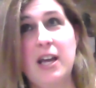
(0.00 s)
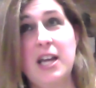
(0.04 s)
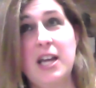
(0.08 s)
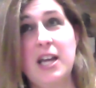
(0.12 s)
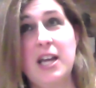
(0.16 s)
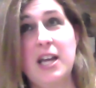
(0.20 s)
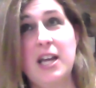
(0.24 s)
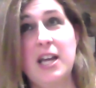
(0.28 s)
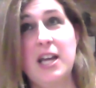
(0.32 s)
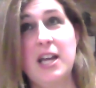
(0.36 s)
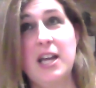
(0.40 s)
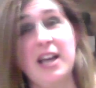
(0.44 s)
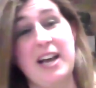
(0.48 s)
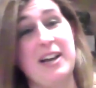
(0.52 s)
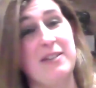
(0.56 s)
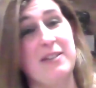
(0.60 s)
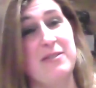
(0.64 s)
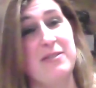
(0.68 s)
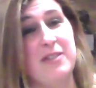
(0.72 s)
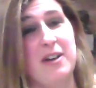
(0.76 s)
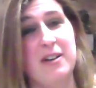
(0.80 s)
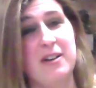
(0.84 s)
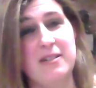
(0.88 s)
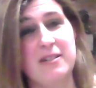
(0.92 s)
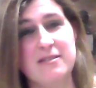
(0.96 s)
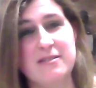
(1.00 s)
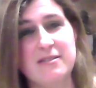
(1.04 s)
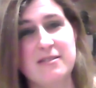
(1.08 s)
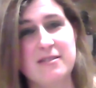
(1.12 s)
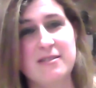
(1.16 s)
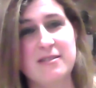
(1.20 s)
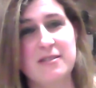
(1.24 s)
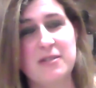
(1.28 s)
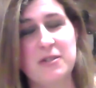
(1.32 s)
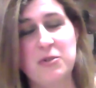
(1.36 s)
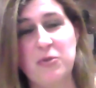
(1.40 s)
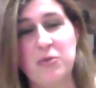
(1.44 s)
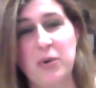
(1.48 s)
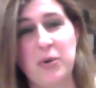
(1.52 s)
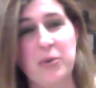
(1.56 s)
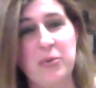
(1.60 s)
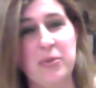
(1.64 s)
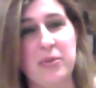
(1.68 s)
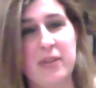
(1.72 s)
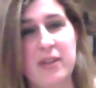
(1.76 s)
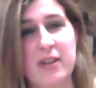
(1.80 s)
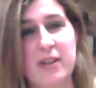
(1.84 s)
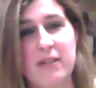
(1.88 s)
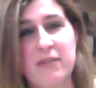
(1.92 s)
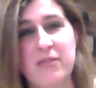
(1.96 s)
Because of lack of lung
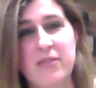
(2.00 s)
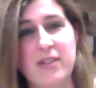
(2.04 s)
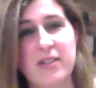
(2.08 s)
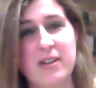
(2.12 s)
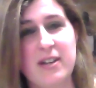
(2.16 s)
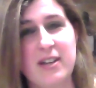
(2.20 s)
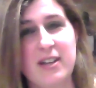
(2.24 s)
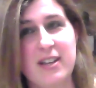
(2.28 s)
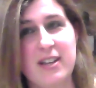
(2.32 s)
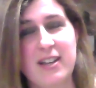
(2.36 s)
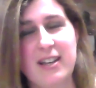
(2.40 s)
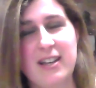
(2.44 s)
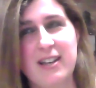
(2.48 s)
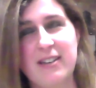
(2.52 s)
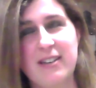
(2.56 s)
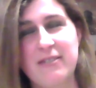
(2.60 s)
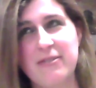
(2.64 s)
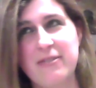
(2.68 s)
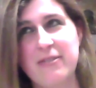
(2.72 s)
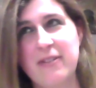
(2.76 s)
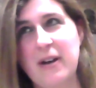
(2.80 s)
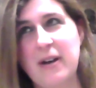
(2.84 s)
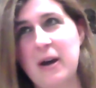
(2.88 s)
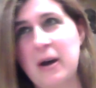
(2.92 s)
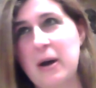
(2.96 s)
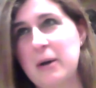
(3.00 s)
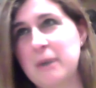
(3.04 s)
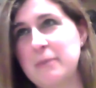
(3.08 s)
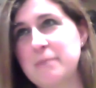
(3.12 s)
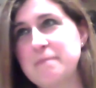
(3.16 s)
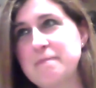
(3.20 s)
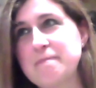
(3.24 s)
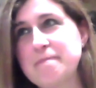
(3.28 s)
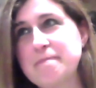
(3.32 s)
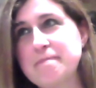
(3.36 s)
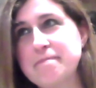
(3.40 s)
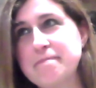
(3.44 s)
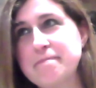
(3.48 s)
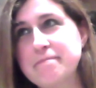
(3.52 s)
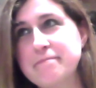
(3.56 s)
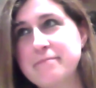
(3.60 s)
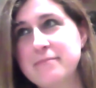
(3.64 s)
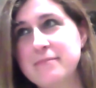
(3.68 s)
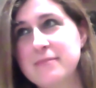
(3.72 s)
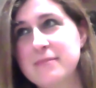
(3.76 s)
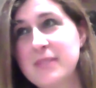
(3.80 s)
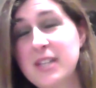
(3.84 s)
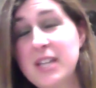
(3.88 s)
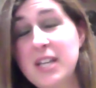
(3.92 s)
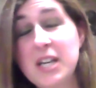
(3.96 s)
growth. If
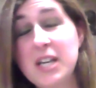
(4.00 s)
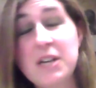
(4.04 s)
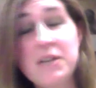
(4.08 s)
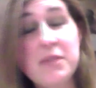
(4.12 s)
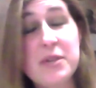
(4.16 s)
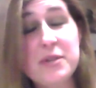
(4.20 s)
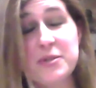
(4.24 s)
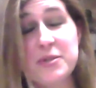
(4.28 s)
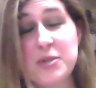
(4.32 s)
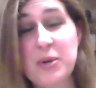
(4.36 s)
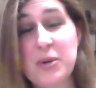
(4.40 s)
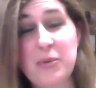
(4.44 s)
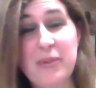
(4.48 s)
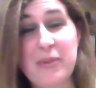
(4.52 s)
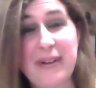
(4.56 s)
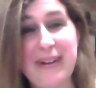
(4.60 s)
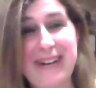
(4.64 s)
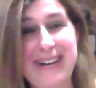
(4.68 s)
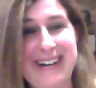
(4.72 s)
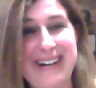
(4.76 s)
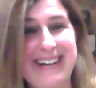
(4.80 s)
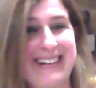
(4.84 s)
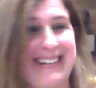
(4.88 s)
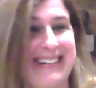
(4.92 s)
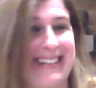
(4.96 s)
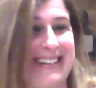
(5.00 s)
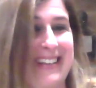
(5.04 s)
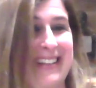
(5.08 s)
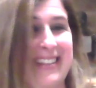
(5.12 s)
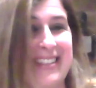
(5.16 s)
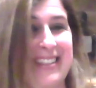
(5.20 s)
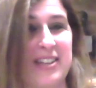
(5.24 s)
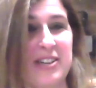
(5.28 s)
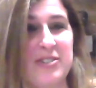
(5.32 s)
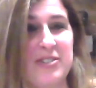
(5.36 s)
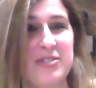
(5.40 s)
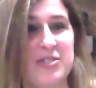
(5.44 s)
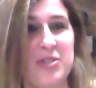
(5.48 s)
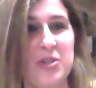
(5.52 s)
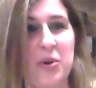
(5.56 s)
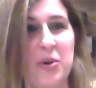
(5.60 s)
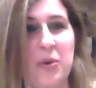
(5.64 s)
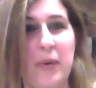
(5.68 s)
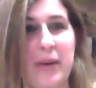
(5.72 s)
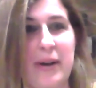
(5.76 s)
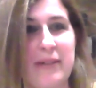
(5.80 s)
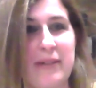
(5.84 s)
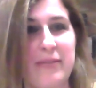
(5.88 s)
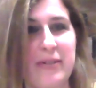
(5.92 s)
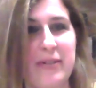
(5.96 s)
there's no lung, there's
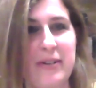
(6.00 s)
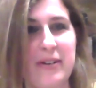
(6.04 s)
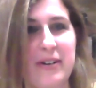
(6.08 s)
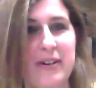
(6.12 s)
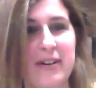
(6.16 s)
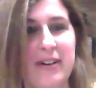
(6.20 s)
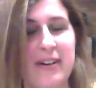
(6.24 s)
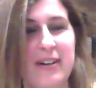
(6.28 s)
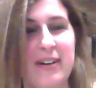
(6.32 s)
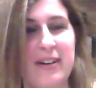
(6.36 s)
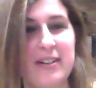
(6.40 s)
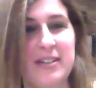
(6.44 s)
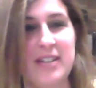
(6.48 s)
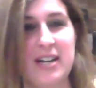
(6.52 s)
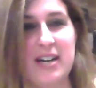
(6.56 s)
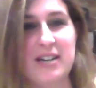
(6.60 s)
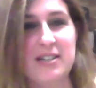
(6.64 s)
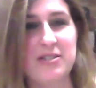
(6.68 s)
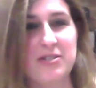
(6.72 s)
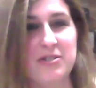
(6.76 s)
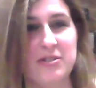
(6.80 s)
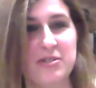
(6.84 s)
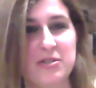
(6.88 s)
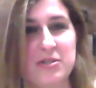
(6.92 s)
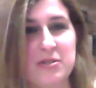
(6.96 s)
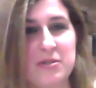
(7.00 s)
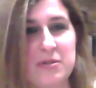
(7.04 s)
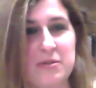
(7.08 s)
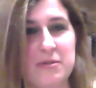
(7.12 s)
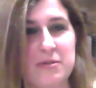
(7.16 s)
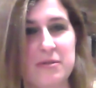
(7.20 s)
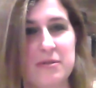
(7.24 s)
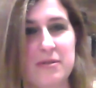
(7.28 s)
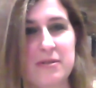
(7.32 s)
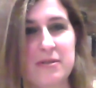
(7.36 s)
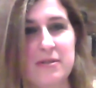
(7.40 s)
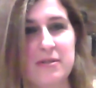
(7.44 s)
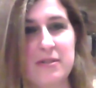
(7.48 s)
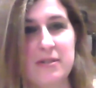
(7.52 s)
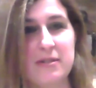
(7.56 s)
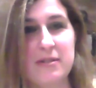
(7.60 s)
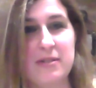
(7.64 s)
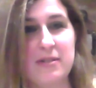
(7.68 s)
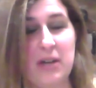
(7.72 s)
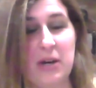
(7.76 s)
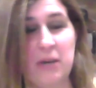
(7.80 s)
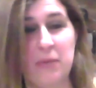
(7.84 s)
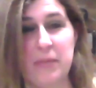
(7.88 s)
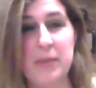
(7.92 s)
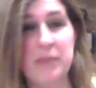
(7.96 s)
no way for a doctor to
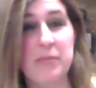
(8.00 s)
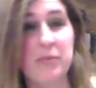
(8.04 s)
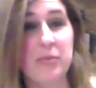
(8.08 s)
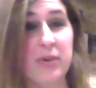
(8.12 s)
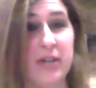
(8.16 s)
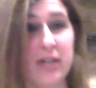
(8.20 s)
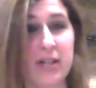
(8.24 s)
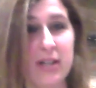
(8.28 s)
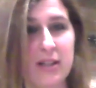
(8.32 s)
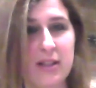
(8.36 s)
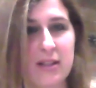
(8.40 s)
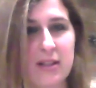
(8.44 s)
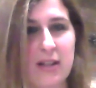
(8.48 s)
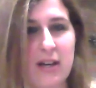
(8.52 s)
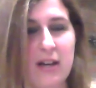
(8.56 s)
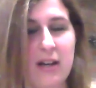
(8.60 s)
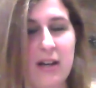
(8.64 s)
help them breathe.